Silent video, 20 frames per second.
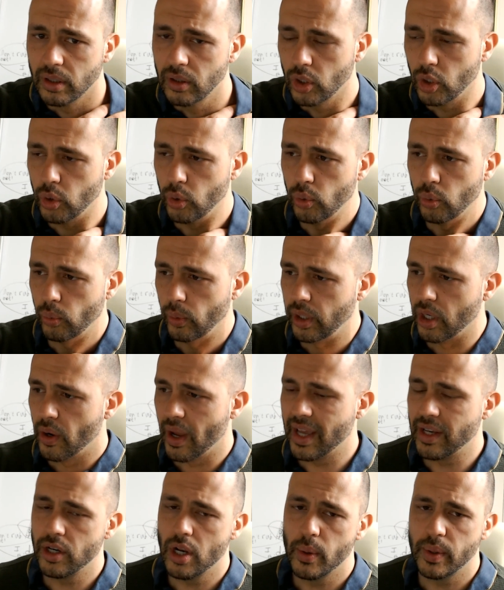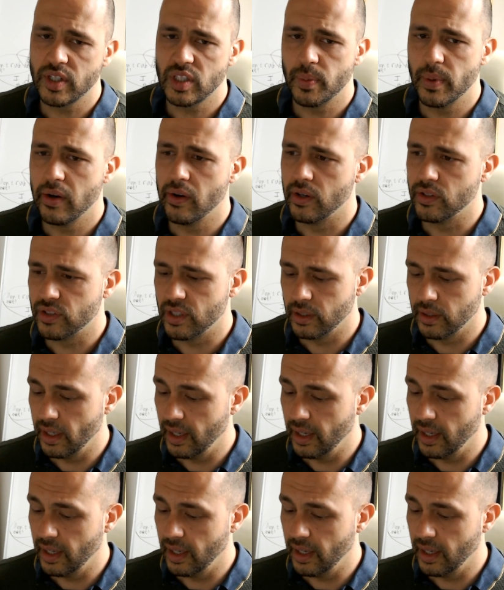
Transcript: who had no experience and